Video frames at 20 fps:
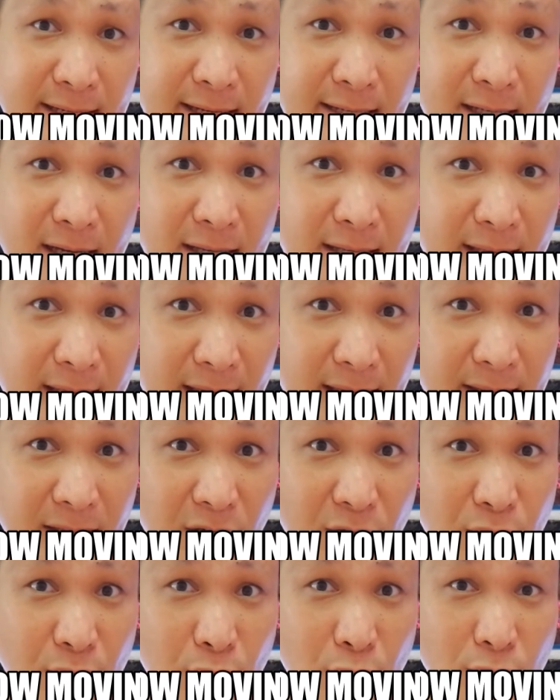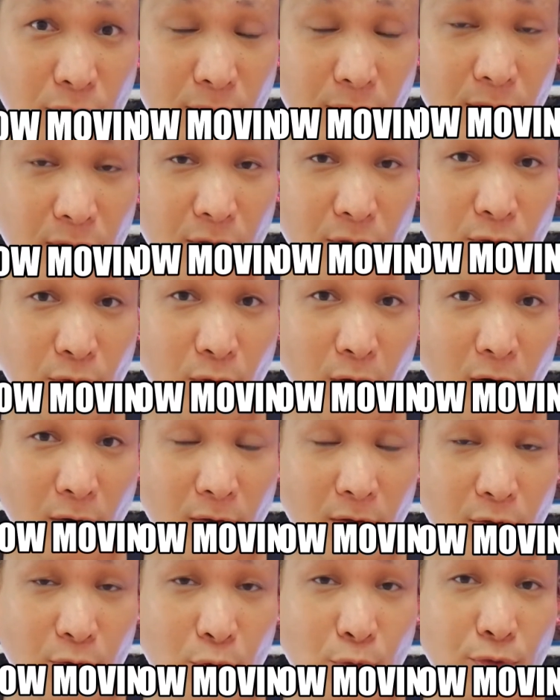again the
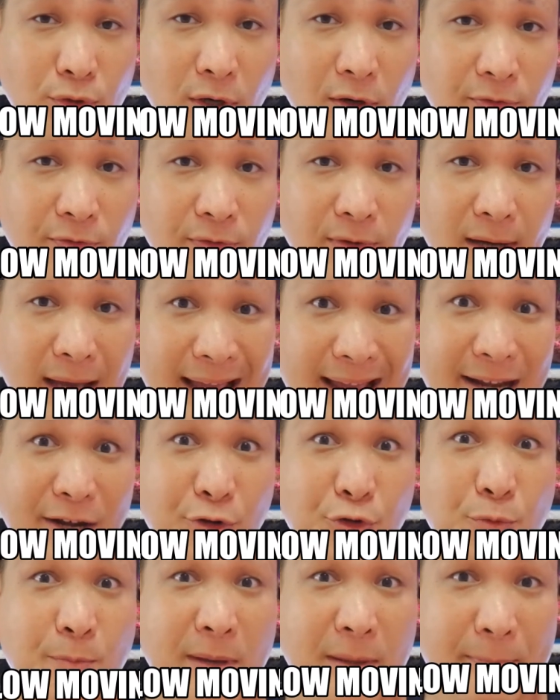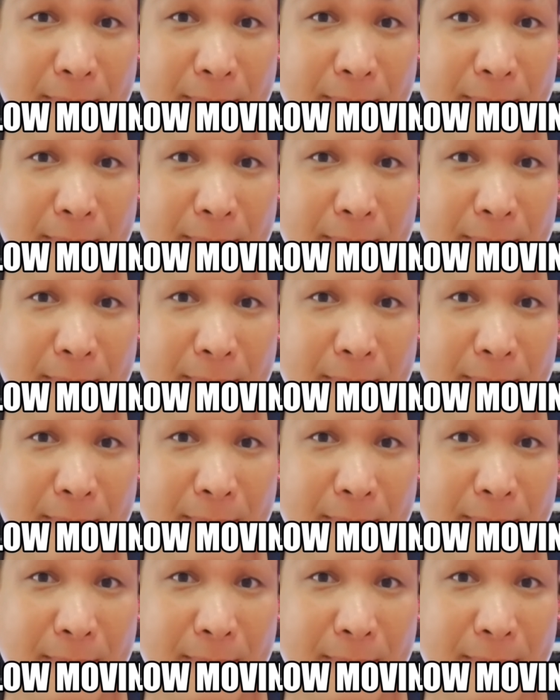growth of anaerobic